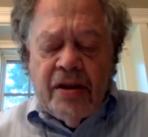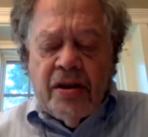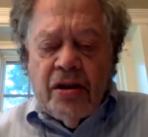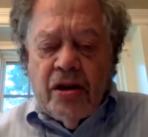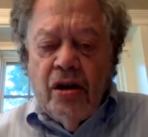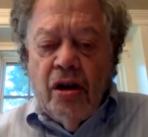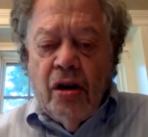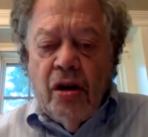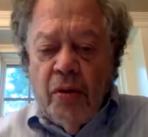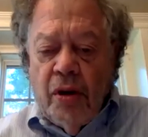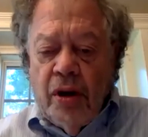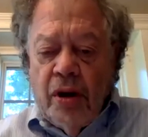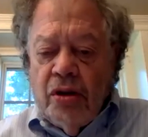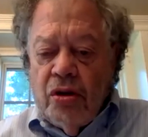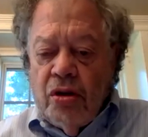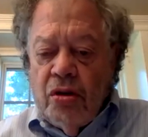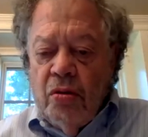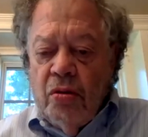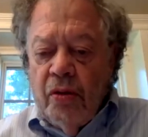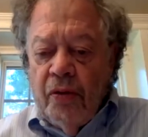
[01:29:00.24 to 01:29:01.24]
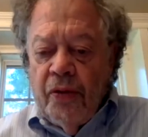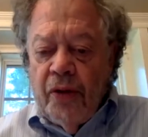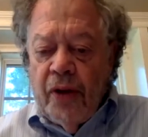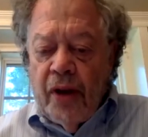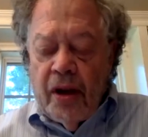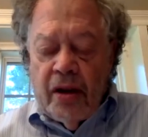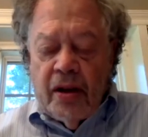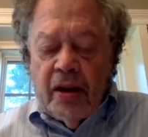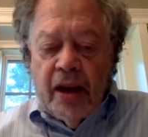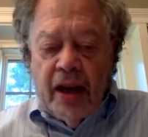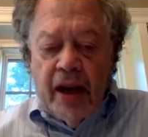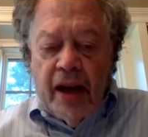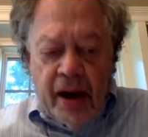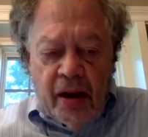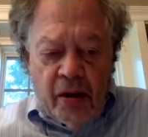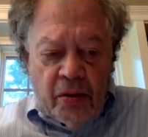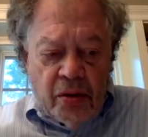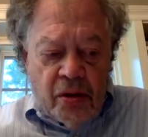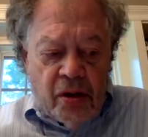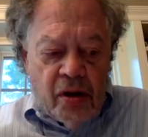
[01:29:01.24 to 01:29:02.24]
going to affect the
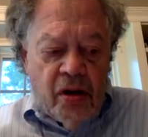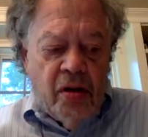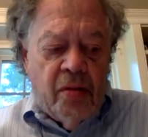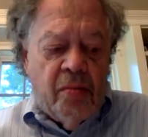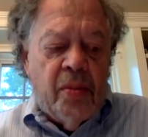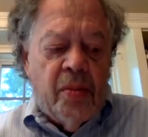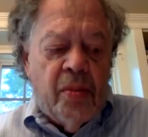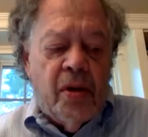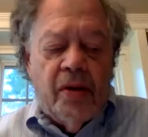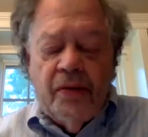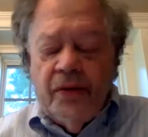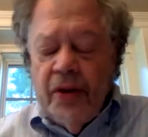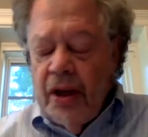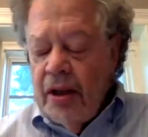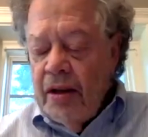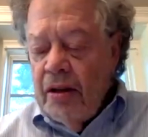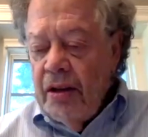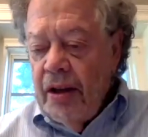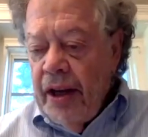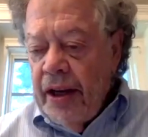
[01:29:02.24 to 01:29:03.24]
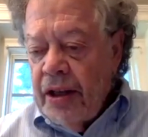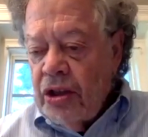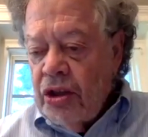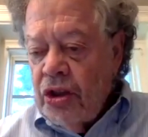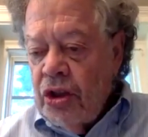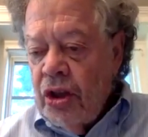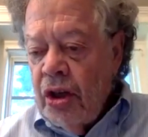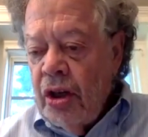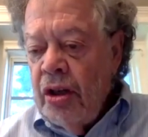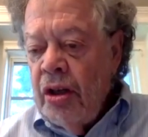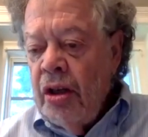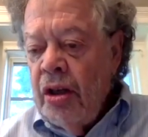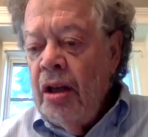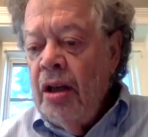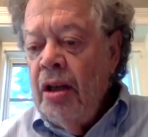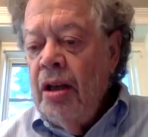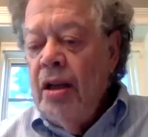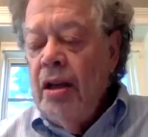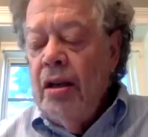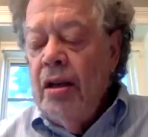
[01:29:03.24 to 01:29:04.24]
outcome of the election,
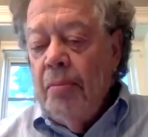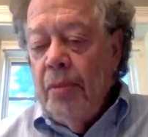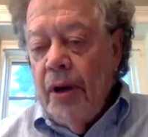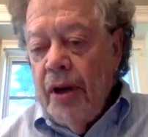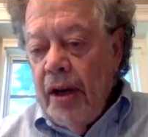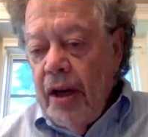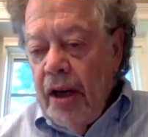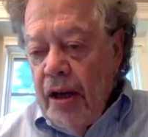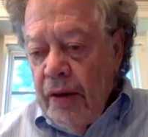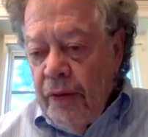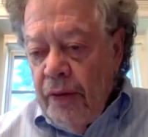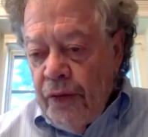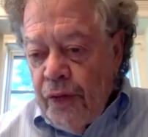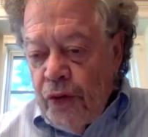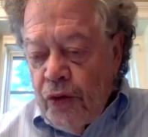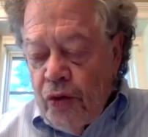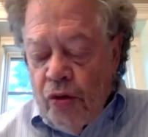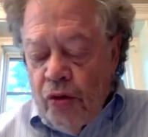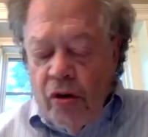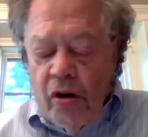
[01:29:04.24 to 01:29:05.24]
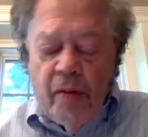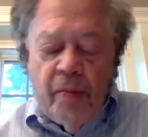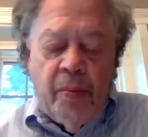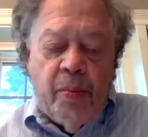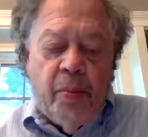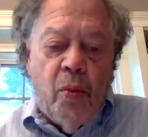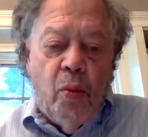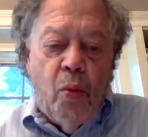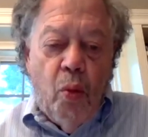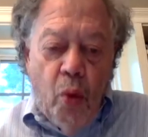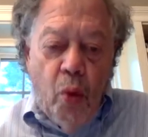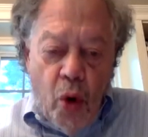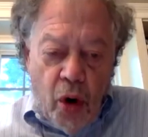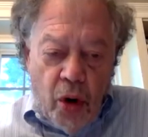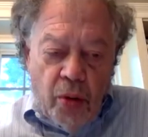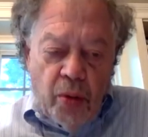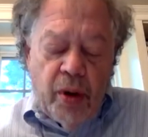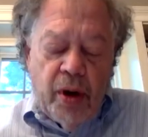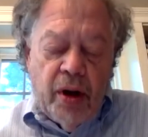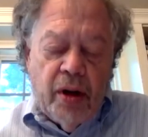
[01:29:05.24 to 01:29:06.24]
but if Trump were
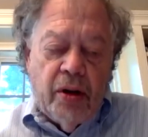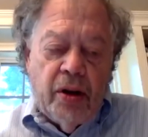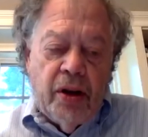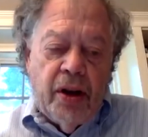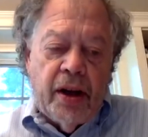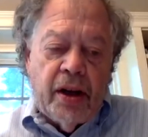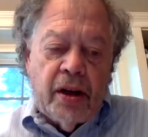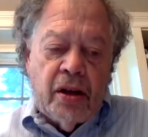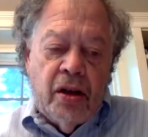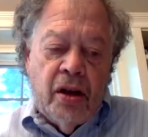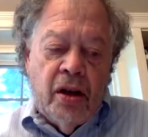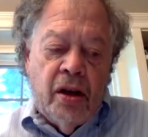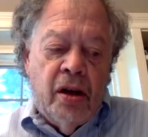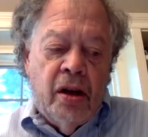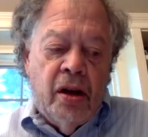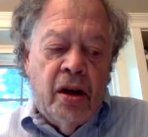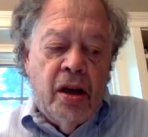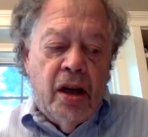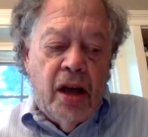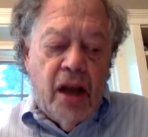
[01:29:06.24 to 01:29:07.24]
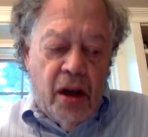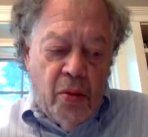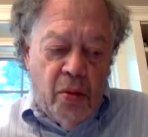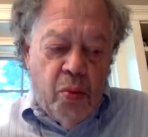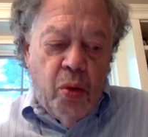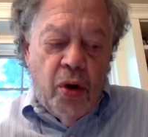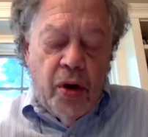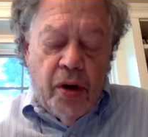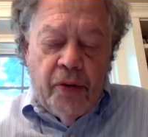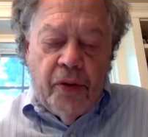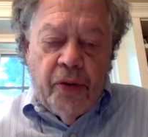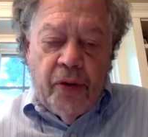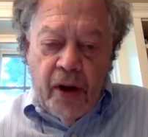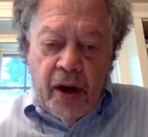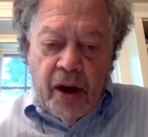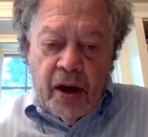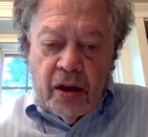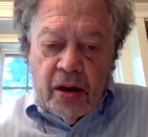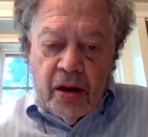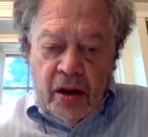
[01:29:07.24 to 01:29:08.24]
reelected, it would
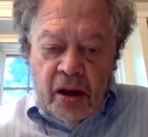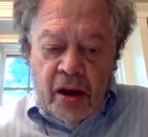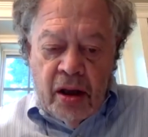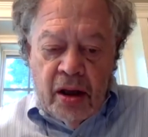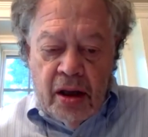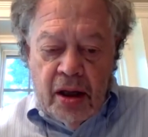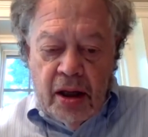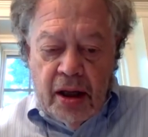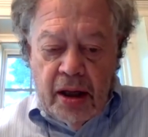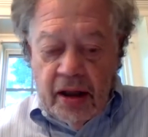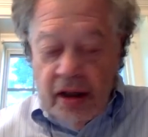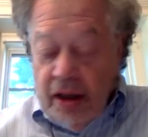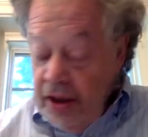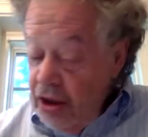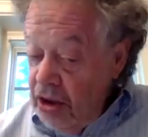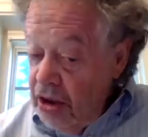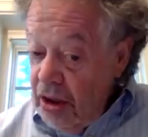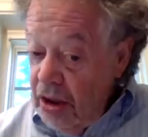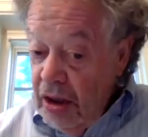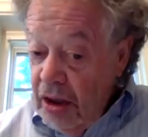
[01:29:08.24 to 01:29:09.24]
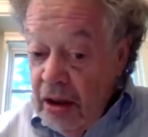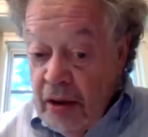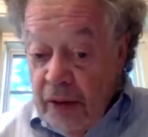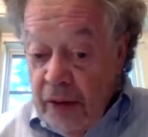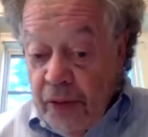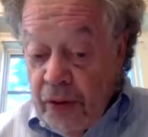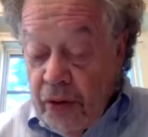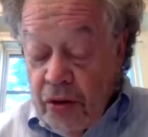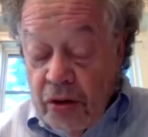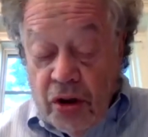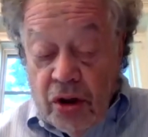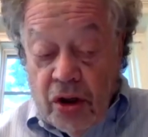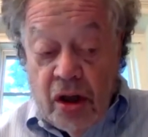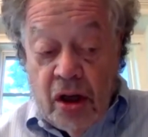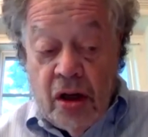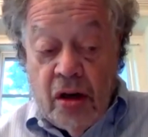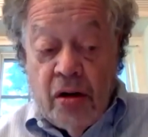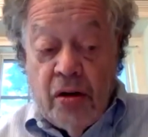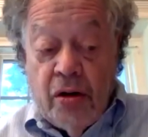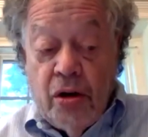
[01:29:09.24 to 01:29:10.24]
affect, at least in the first
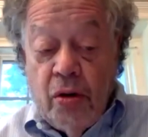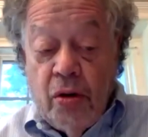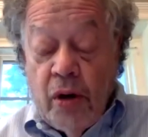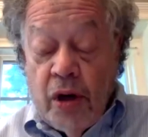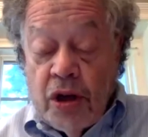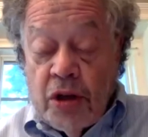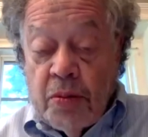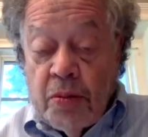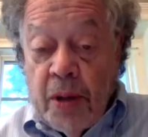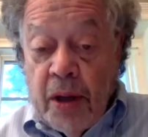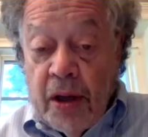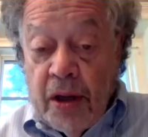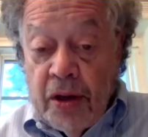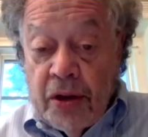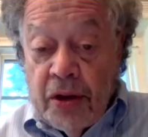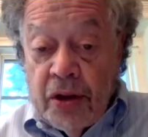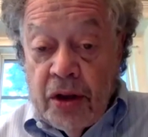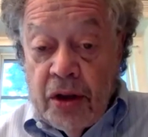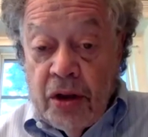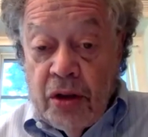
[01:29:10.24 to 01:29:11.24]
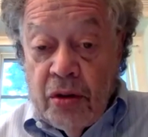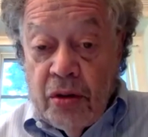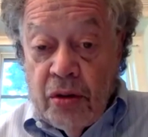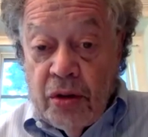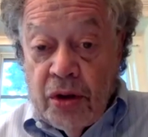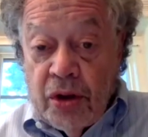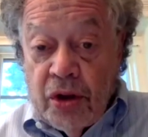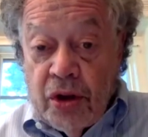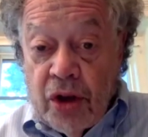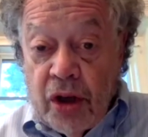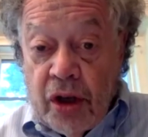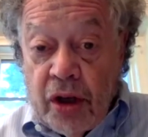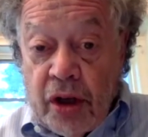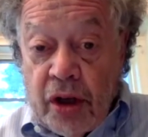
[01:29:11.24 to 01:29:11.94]
year, U.S. policy towards China.